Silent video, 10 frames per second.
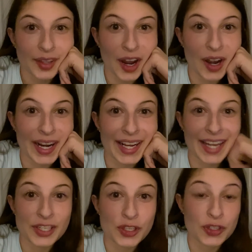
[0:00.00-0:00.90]
All right,
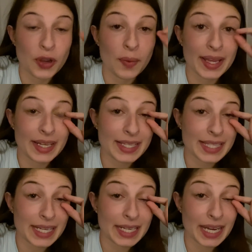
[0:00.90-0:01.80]
guys, so it is
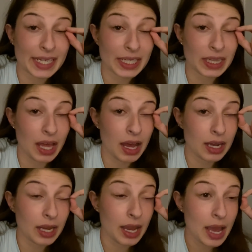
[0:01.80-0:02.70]
9
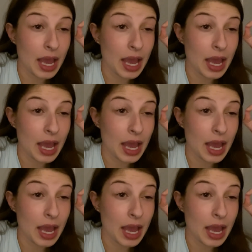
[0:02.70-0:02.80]
o'clock.